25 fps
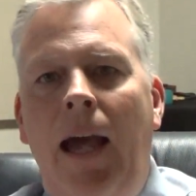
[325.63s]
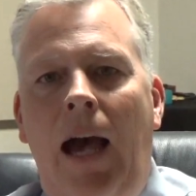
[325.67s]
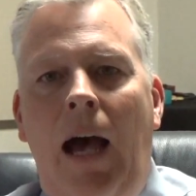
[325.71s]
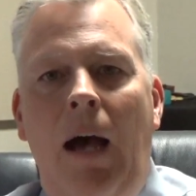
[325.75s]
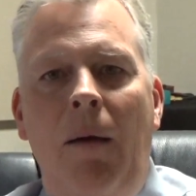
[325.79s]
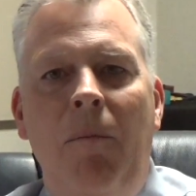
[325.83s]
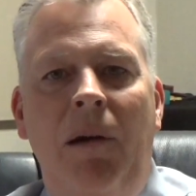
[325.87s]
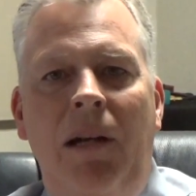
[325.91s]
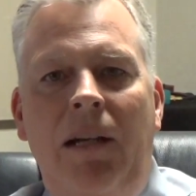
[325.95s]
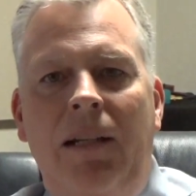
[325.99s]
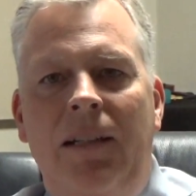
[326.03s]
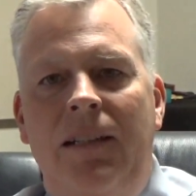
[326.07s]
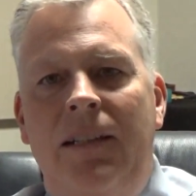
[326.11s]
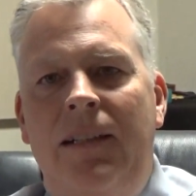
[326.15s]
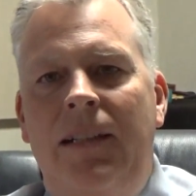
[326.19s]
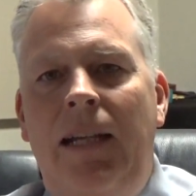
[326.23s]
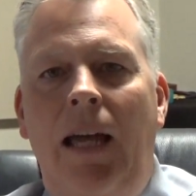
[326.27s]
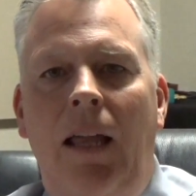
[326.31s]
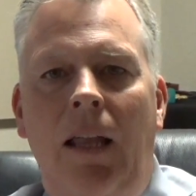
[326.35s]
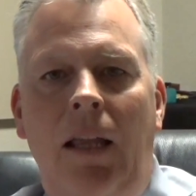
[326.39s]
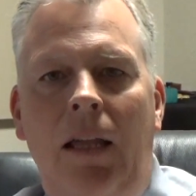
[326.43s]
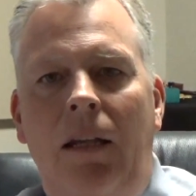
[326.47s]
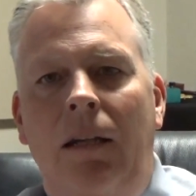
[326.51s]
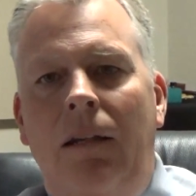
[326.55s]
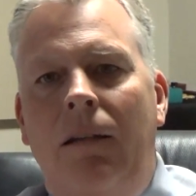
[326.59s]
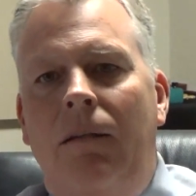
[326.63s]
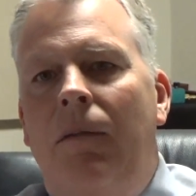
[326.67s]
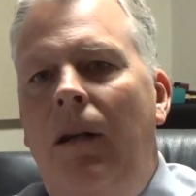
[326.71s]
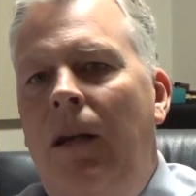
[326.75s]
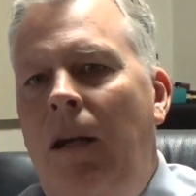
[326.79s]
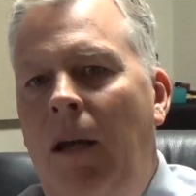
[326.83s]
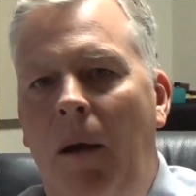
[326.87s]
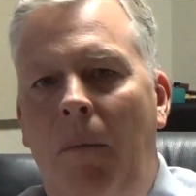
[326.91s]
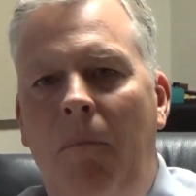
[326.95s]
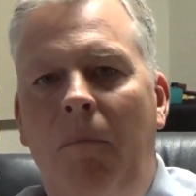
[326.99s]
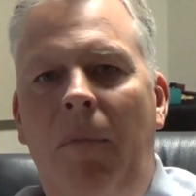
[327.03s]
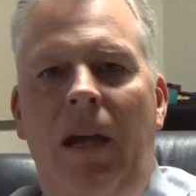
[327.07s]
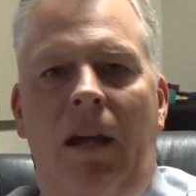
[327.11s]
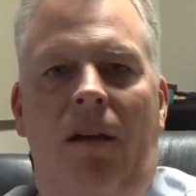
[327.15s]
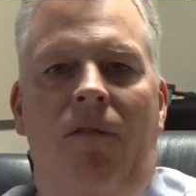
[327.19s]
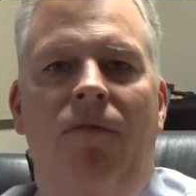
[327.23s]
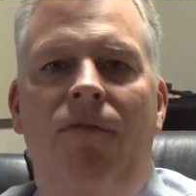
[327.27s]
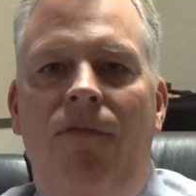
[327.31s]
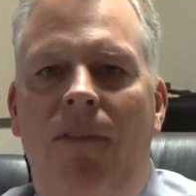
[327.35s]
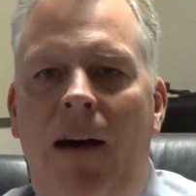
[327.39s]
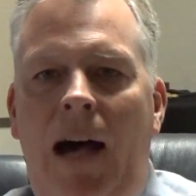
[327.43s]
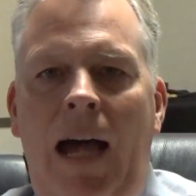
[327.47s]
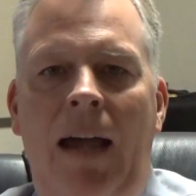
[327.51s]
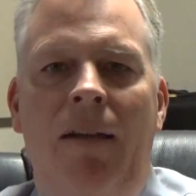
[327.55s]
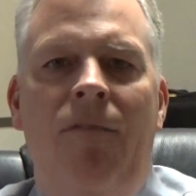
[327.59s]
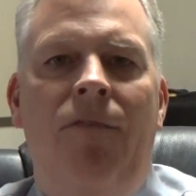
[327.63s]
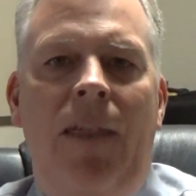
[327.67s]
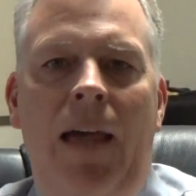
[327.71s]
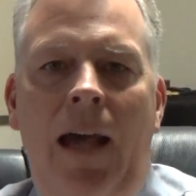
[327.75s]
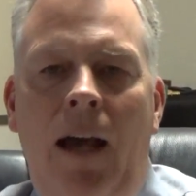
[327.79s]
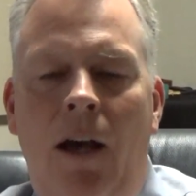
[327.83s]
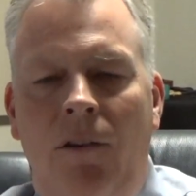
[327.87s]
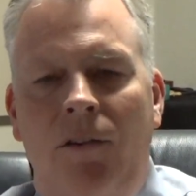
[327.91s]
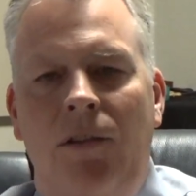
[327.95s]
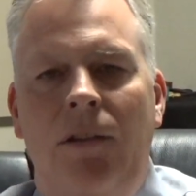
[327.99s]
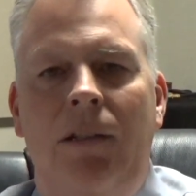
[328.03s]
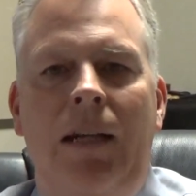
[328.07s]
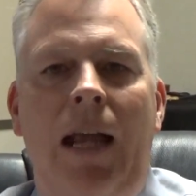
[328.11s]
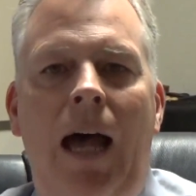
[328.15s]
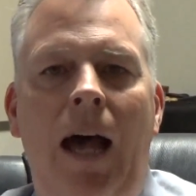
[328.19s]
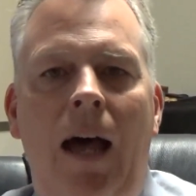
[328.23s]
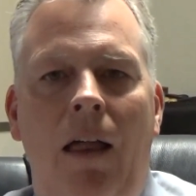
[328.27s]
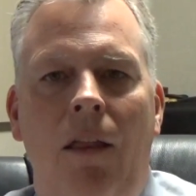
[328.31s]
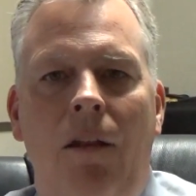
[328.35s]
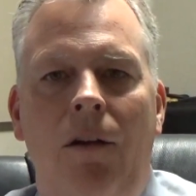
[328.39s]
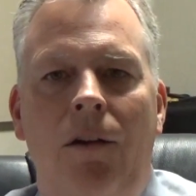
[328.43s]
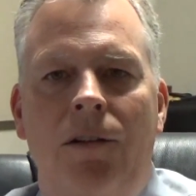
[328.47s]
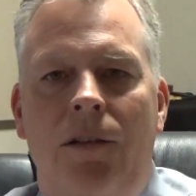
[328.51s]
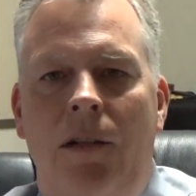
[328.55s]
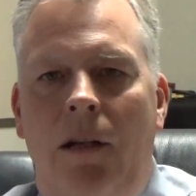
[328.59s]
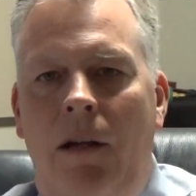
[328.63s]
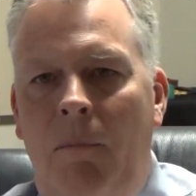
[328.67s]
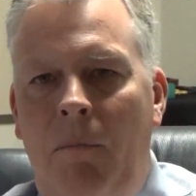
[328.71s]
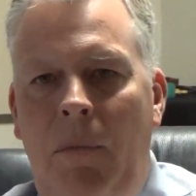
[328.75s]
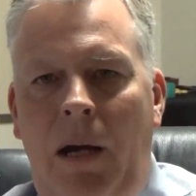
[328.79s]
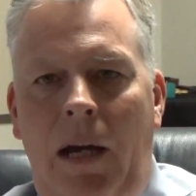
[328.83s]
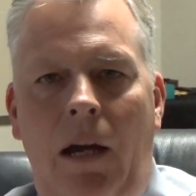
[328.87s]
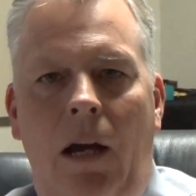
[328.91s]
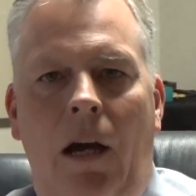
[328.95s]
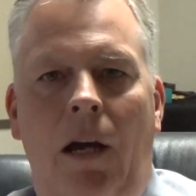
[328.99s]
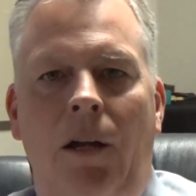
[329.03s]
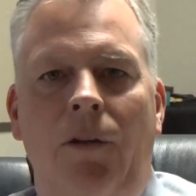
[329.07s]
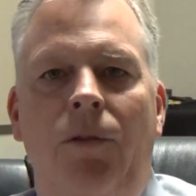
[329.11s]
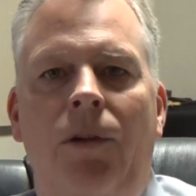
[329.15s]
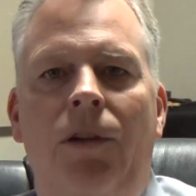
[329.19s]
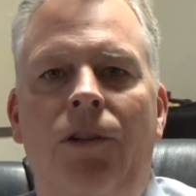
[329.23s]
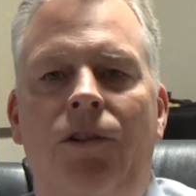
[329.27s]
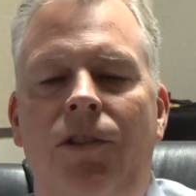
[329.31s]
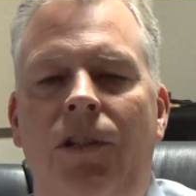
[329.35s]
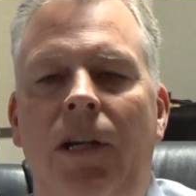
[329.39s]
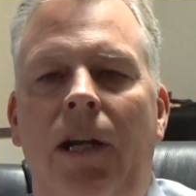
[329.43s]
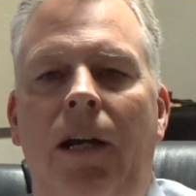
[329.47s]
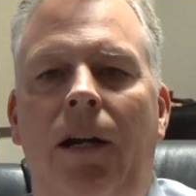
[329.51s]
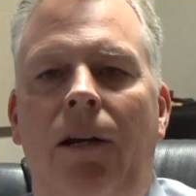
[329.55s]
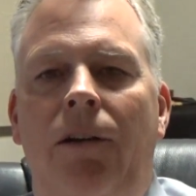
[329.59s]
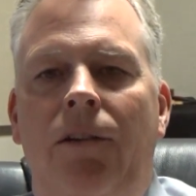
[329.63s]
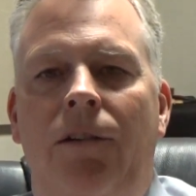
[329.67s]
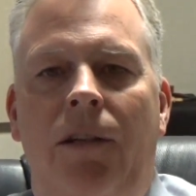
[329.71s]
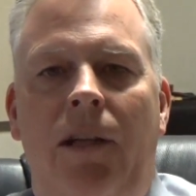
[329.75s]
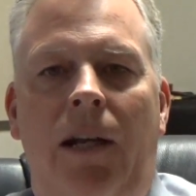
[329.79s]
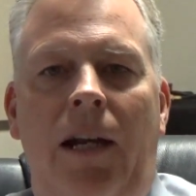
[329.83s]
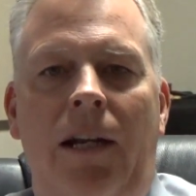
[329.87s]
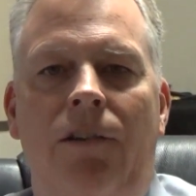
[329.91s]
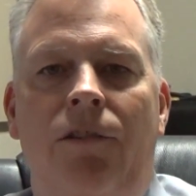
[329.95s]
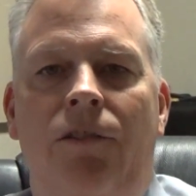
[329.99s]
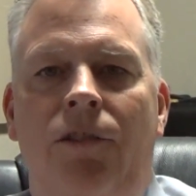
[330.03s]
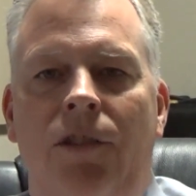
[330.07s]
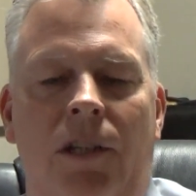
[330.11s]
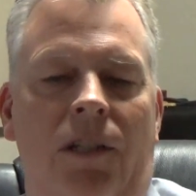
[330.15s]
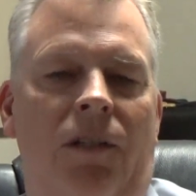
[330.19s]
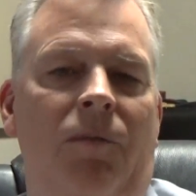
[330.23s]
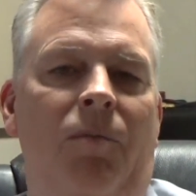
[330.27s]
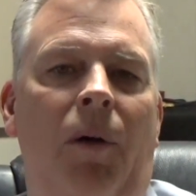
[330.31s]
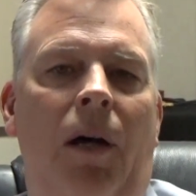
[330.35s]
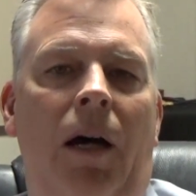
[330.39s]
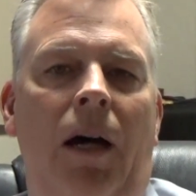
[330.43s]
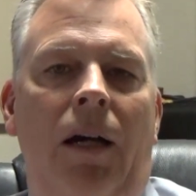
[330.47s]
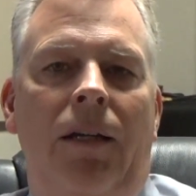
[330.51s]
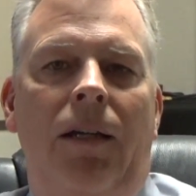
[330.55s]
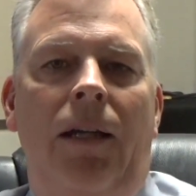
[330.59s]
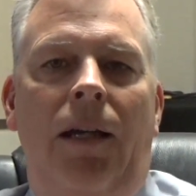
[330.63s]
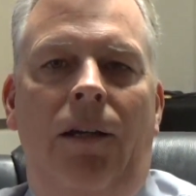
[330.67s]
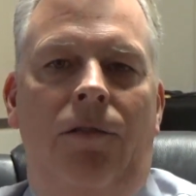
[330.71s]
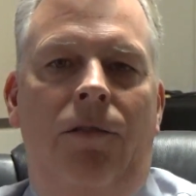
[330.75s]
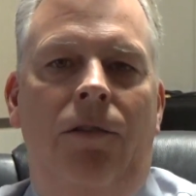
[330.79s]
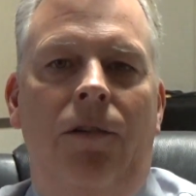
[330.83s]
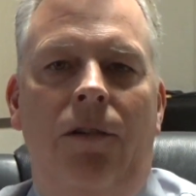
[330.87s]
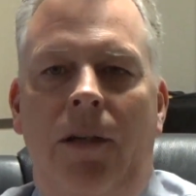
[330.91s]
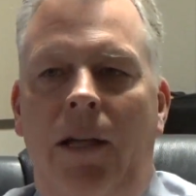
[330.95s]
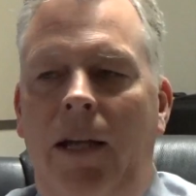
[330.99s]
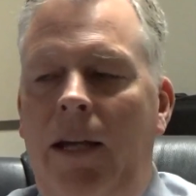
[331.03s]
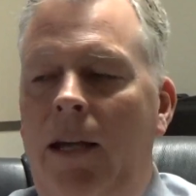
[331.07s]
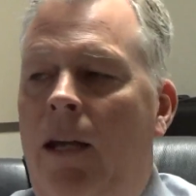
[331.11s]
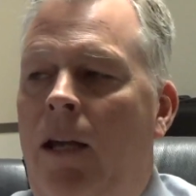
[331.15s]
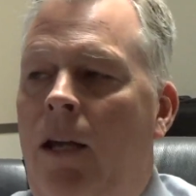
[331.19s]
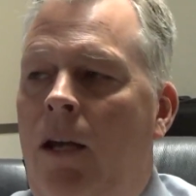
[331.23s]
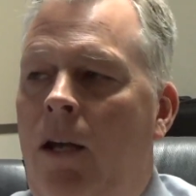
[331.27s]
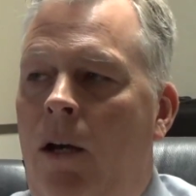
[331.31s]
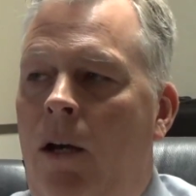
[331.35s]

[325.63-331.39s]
I'm going to sell it and make $5,000 on my 100 shares that I just bought yesterday.